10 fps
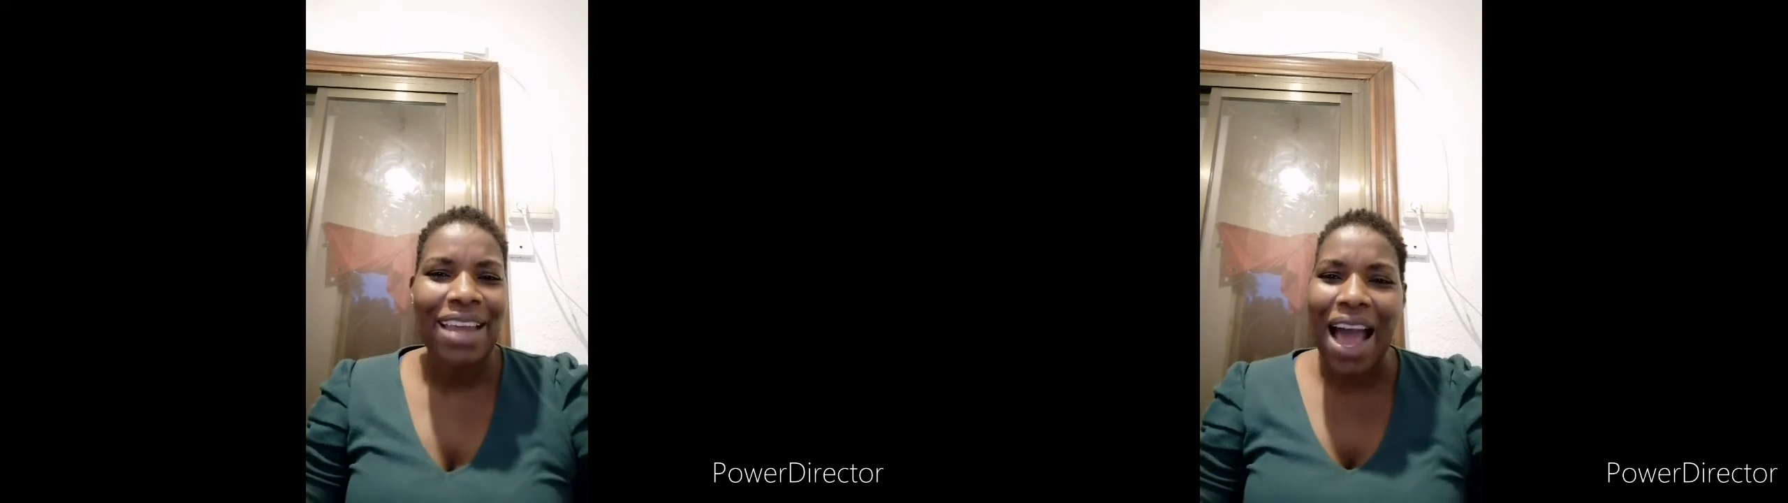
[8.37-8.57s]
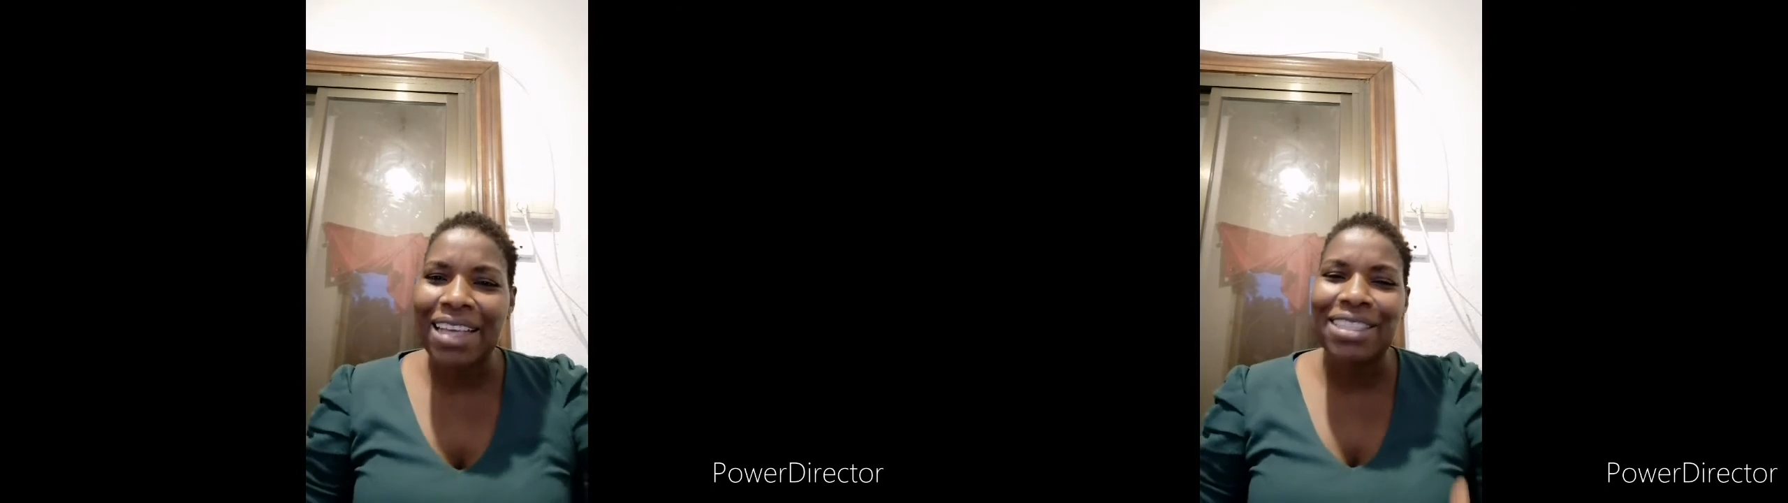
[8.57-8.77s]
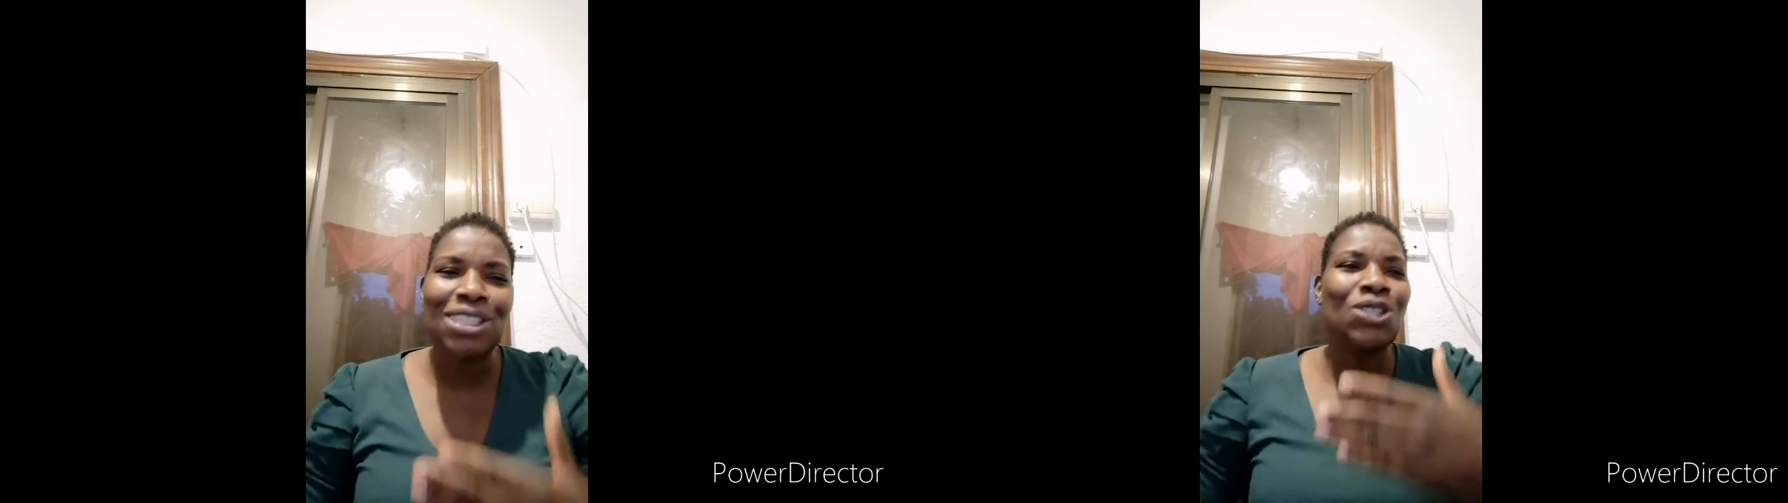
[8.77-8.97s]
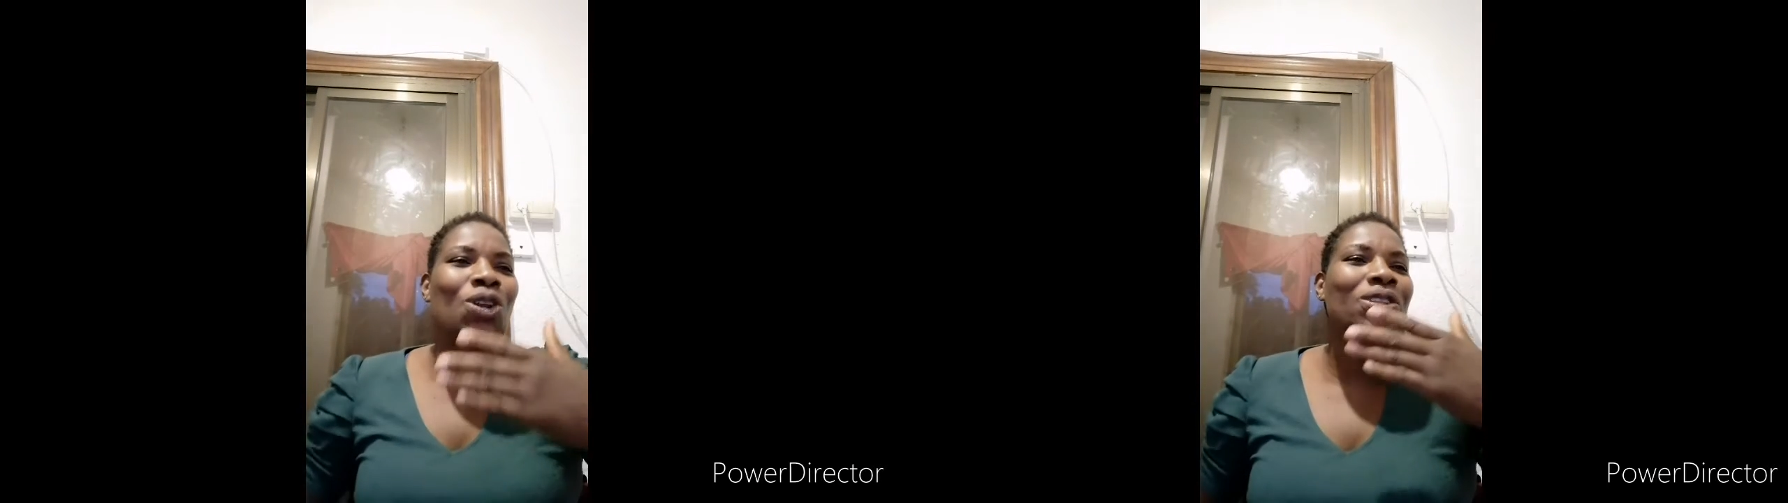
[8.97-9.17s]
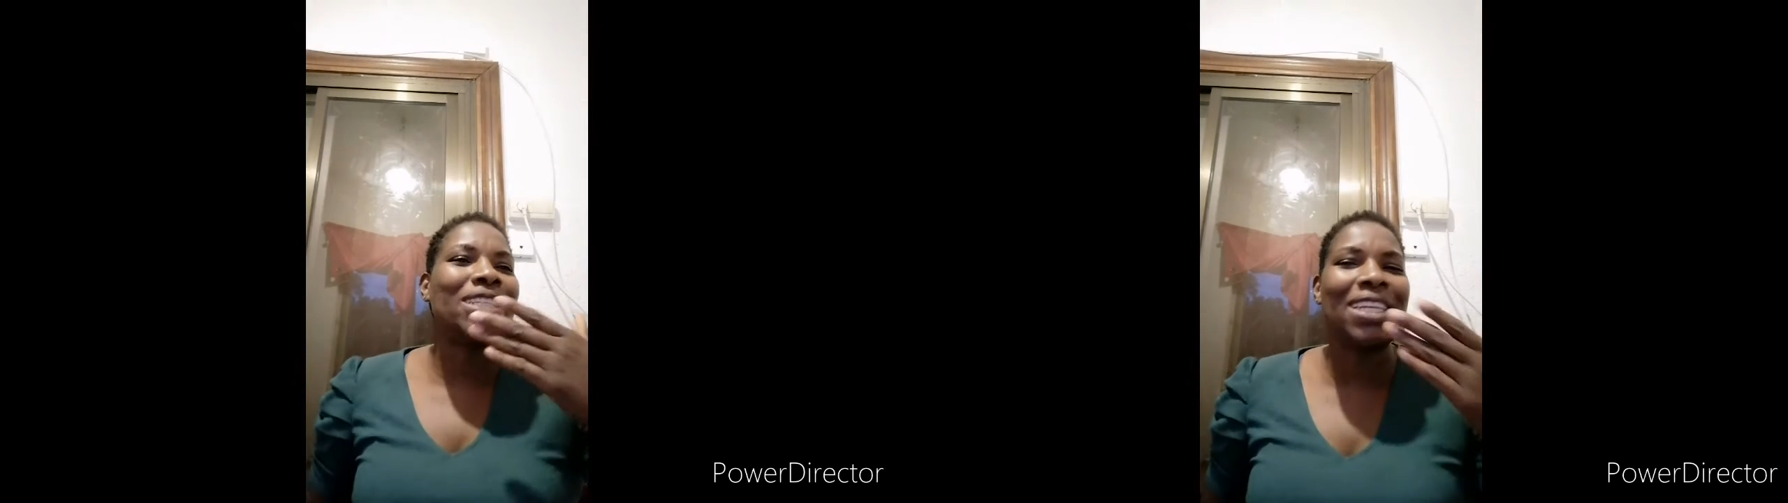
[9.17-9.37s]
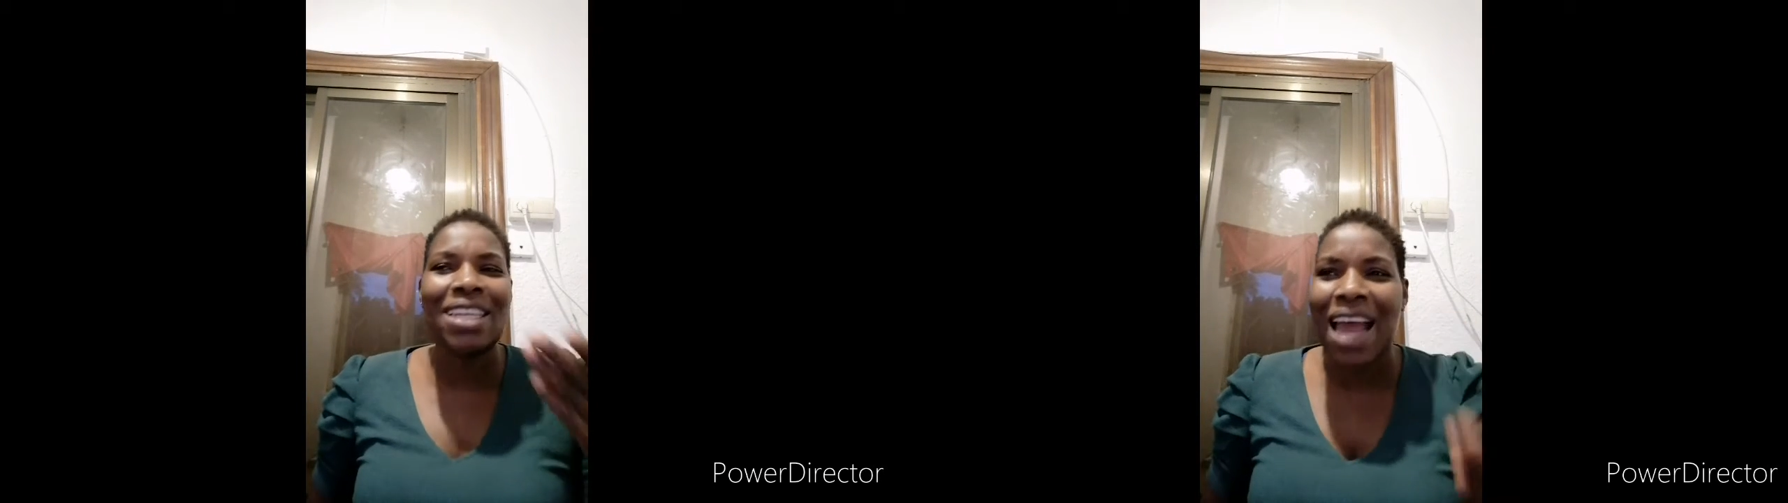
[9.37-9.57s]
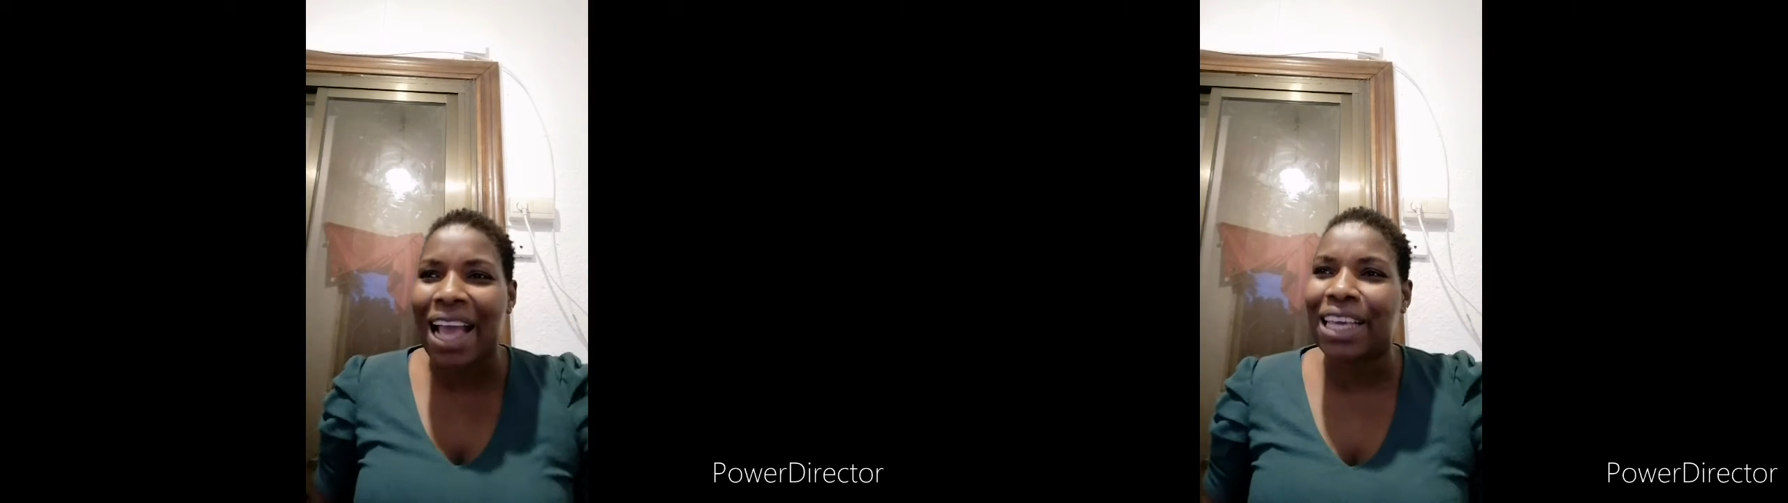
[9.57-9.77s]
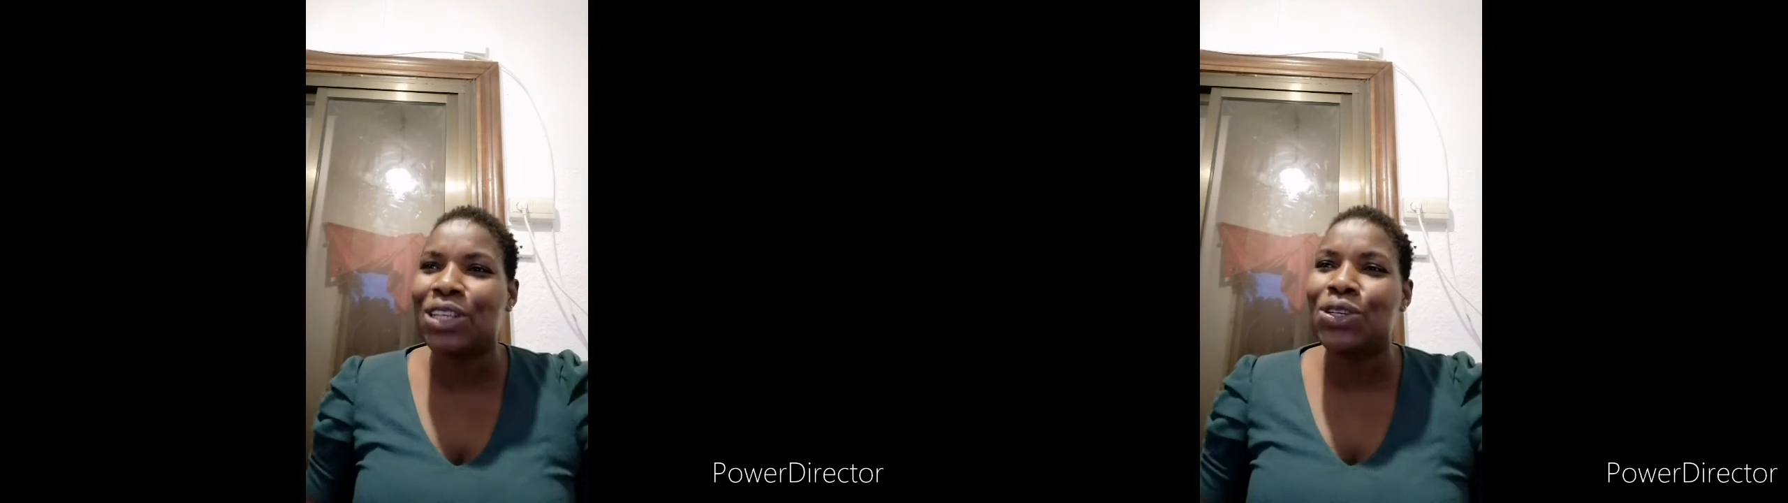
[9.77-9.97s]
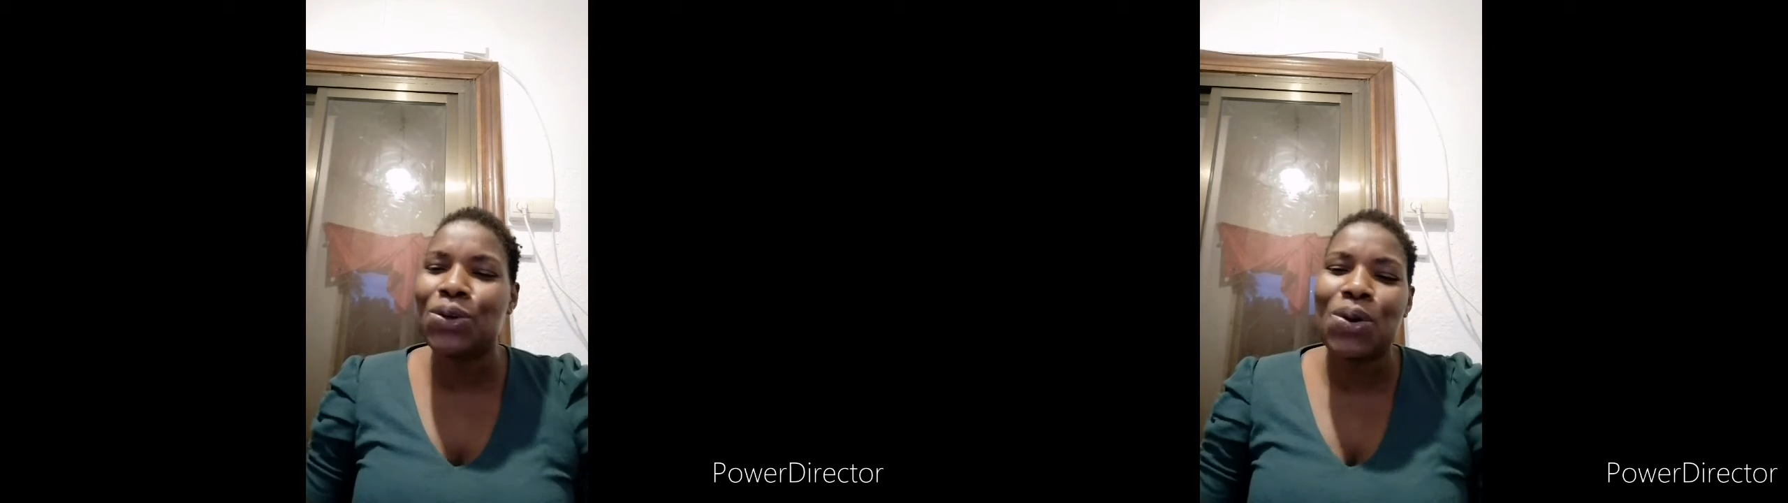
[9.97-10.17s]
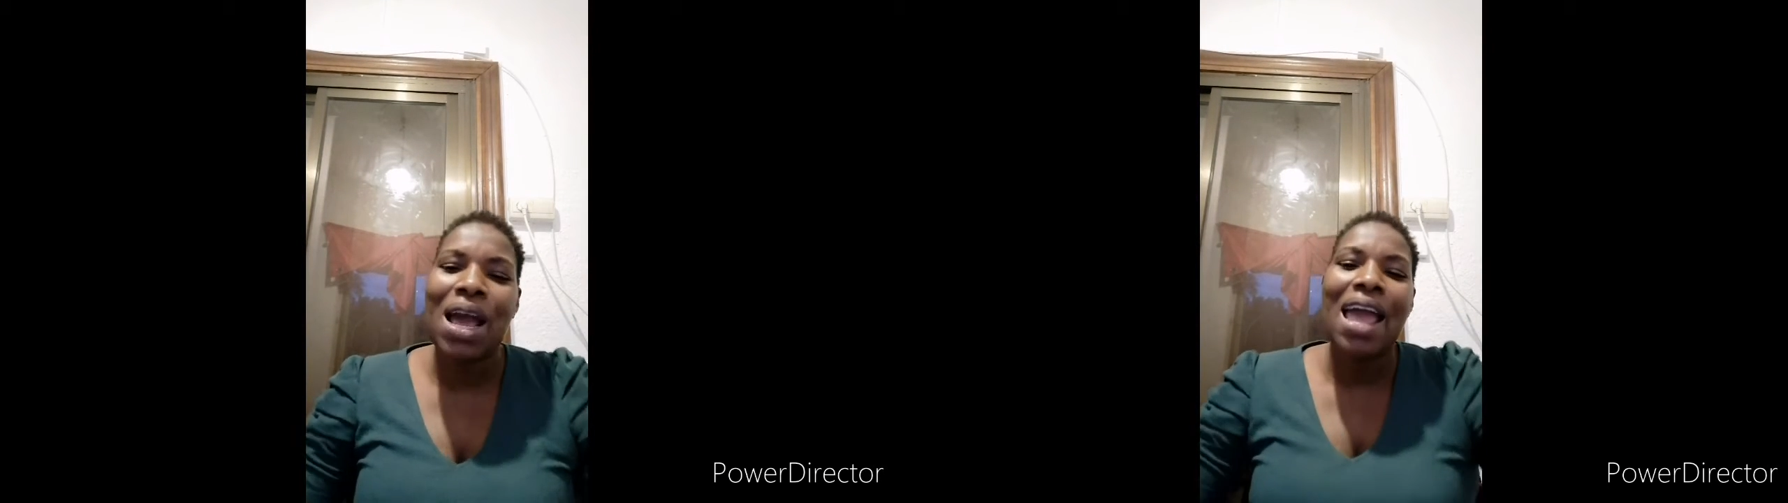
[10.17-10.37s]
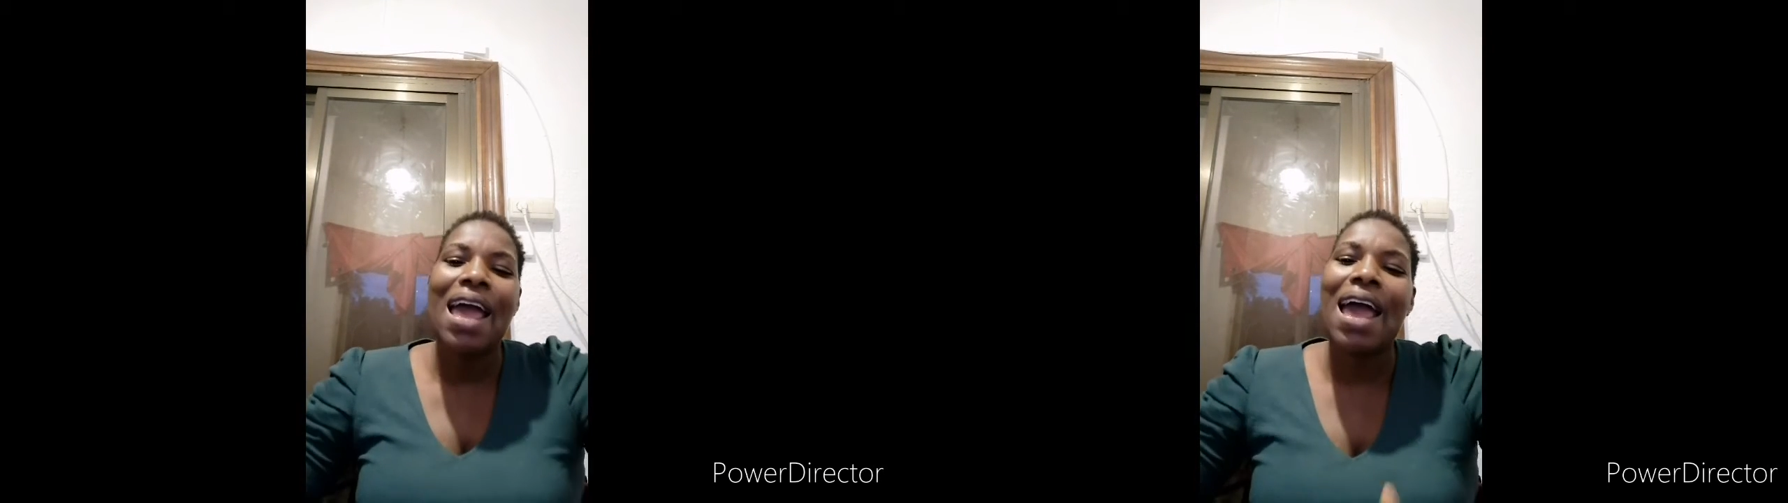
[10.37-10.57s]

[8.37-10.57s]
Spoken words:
That is nothing like you